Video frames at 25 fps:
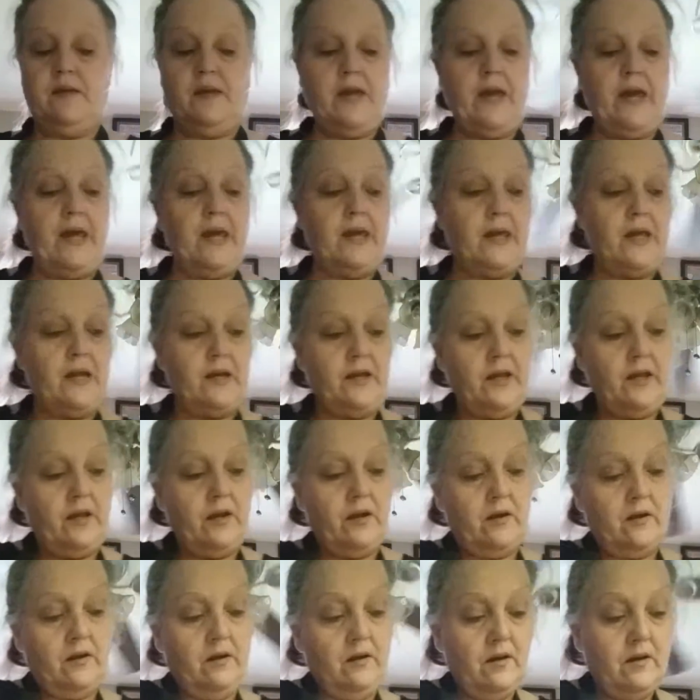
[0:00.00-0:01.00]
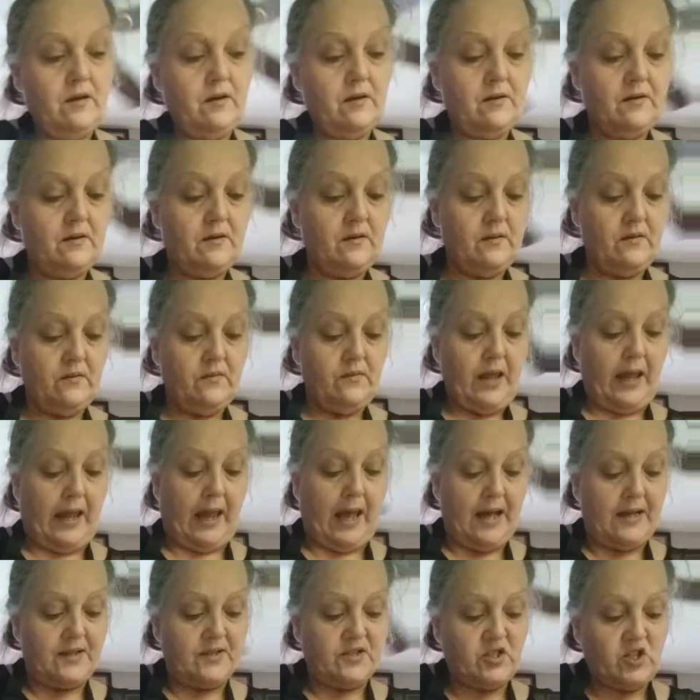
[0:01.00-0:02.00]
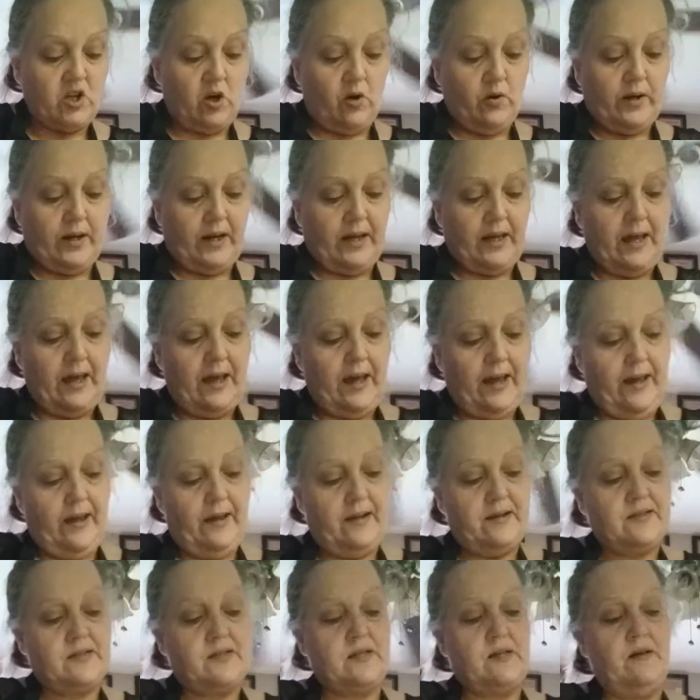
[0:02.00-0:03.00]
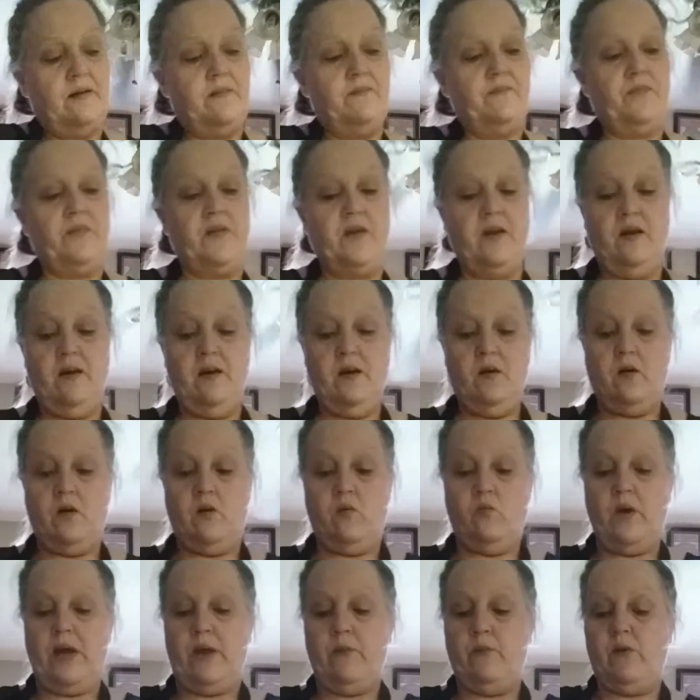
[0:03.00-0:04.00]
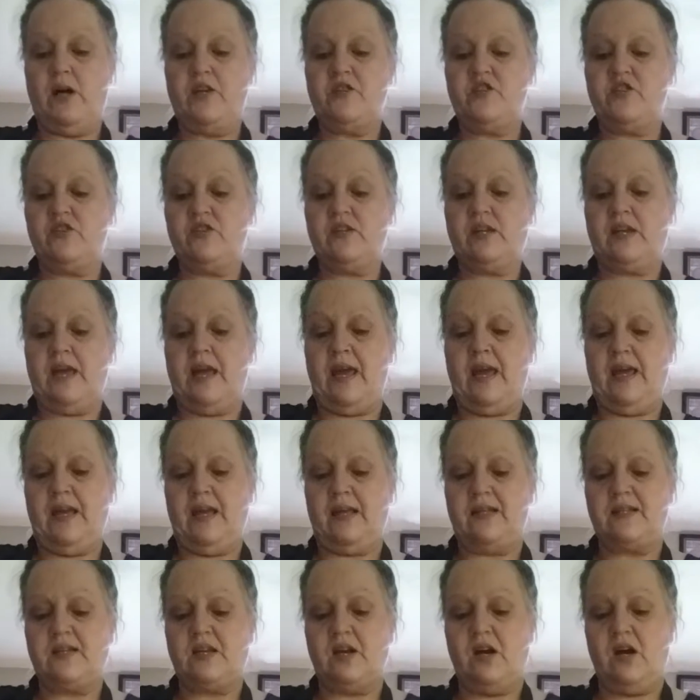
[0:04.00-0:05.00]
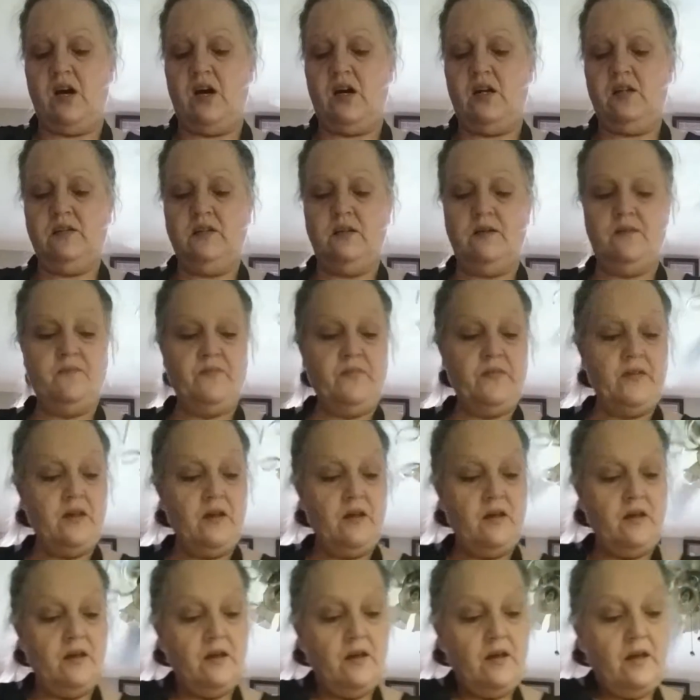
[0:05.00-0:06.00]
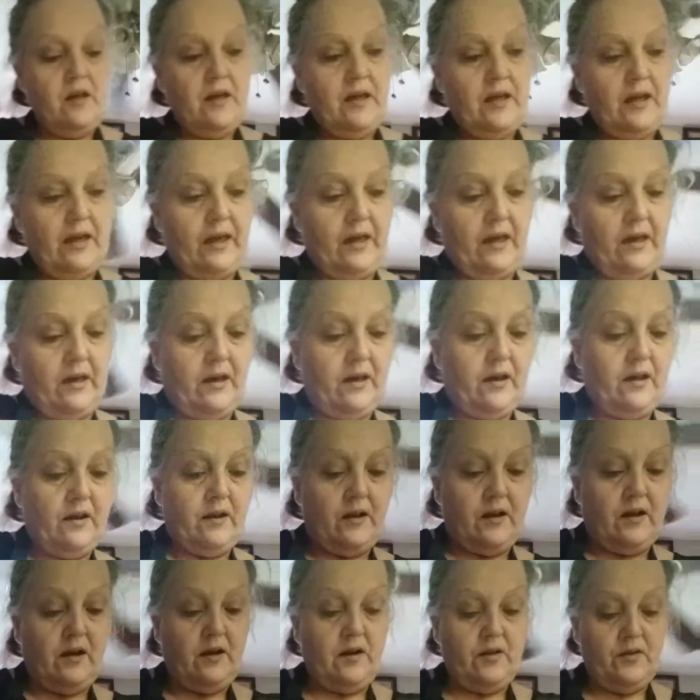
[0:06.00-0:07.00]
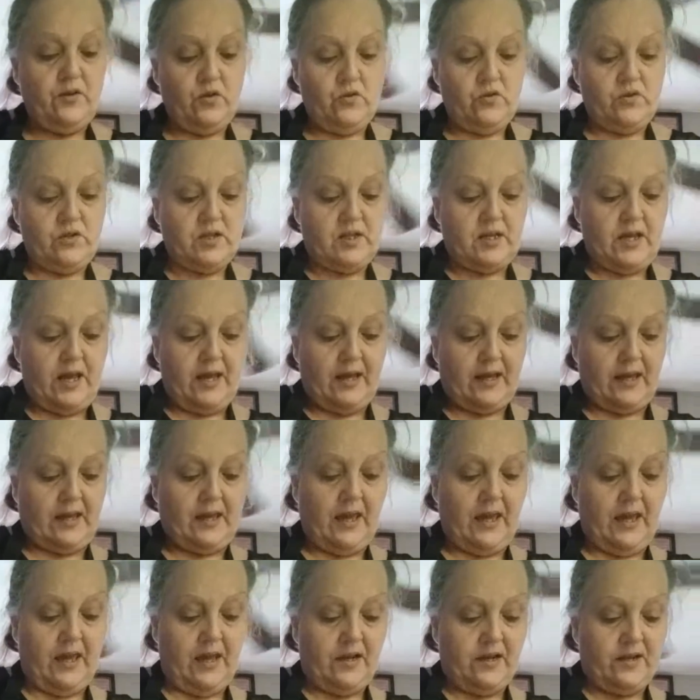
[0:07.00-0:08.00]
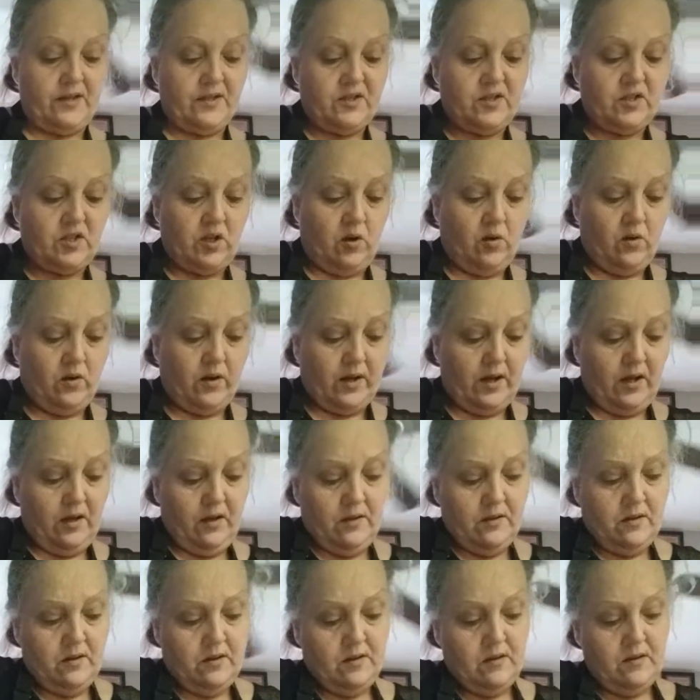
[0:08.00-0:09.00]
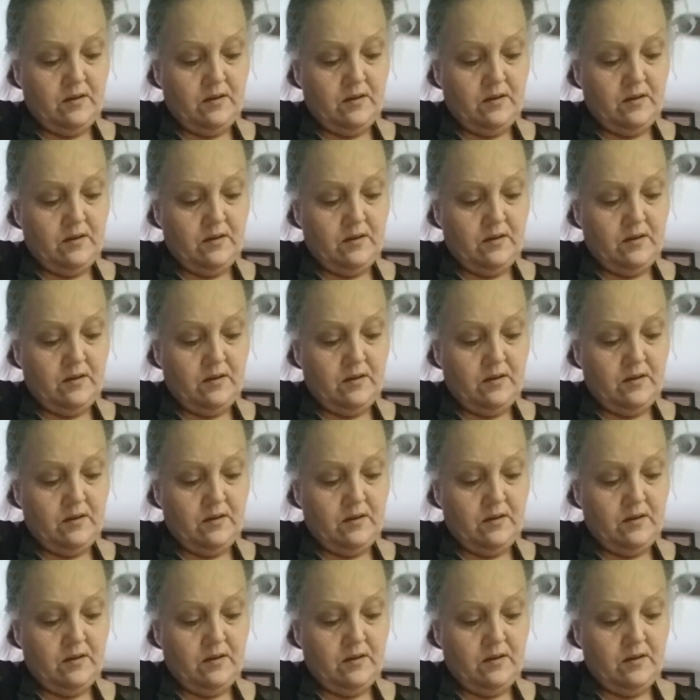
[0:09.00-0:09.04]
cake in here. They got soda cakes, or Weight Watchers cake it's called. And you take a can of soda,